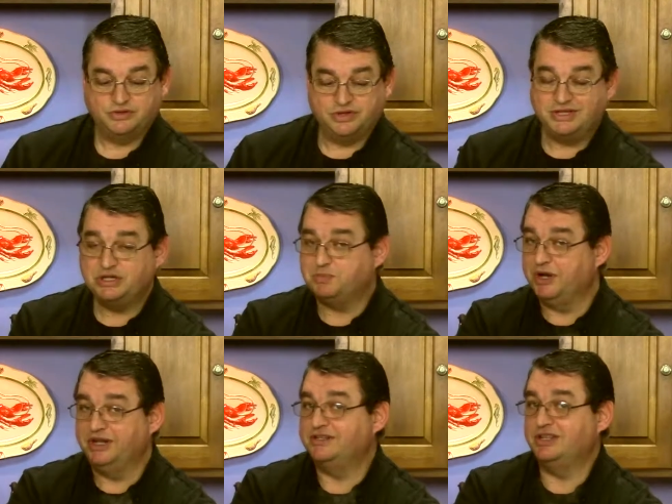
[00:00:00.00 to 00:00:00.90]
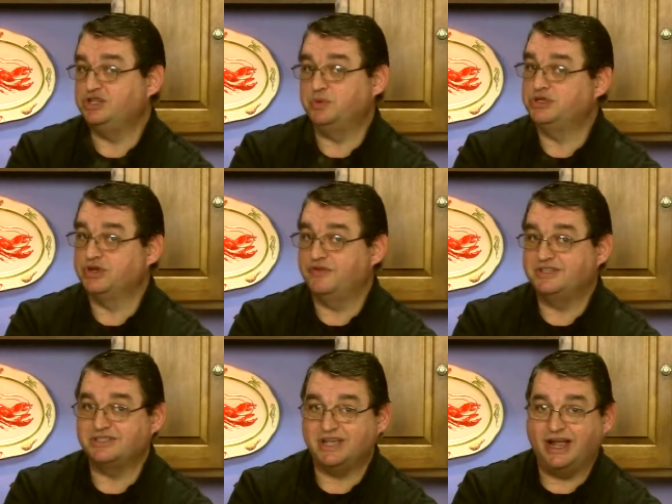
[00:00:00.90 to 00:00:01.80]
So this is polenta that you would serve
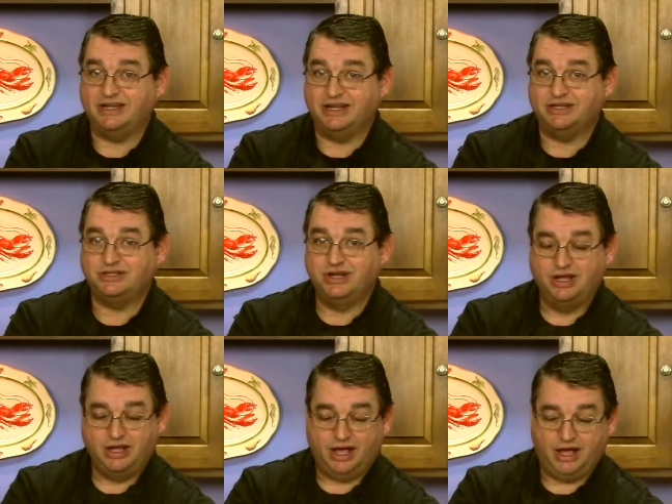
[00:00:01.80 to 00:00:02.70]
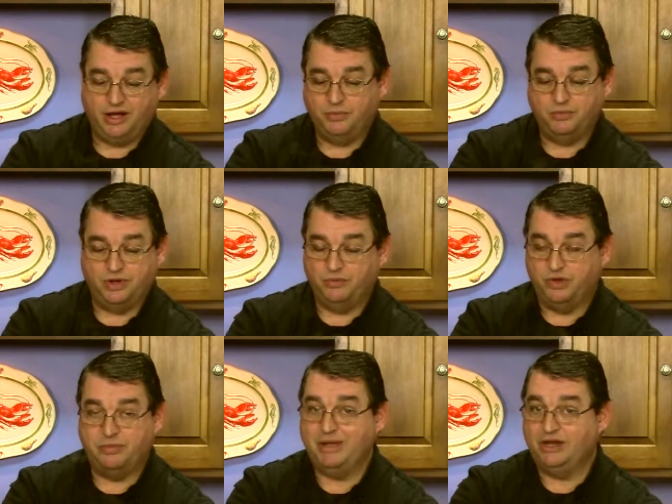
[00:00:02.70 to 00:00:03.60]
as a side dish
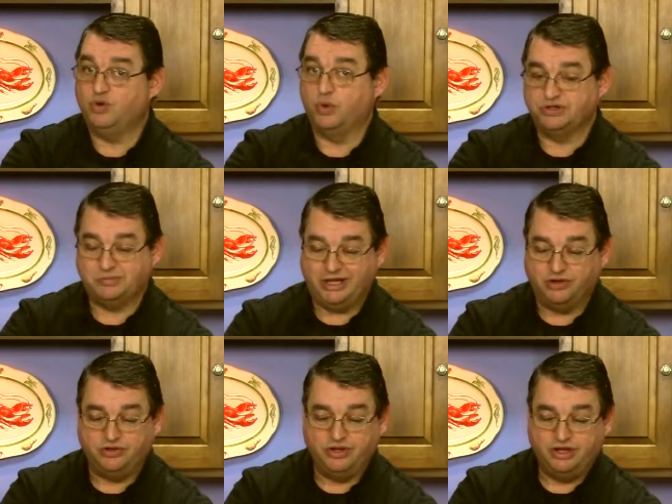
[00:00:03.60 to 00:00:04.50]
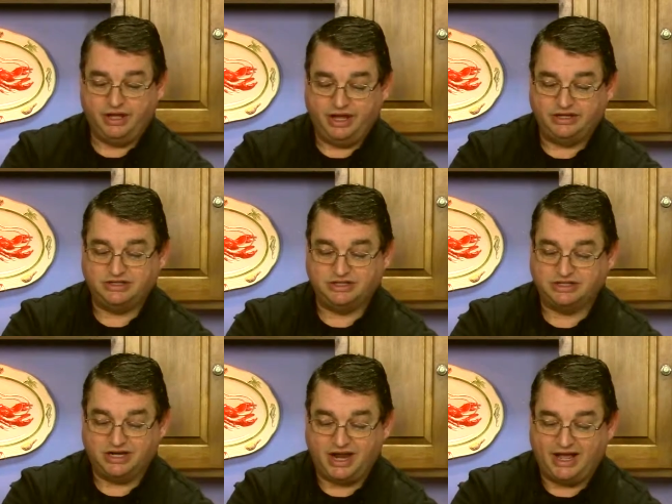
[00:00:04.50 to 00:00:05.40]
with a main course meal. It's
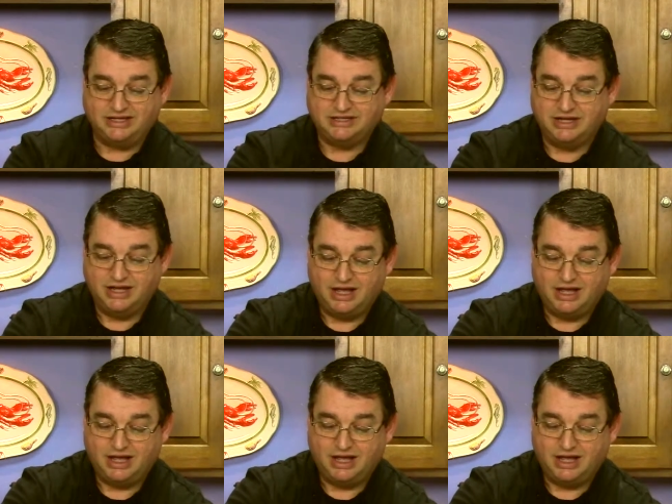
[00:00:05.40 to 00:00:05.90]
just a nice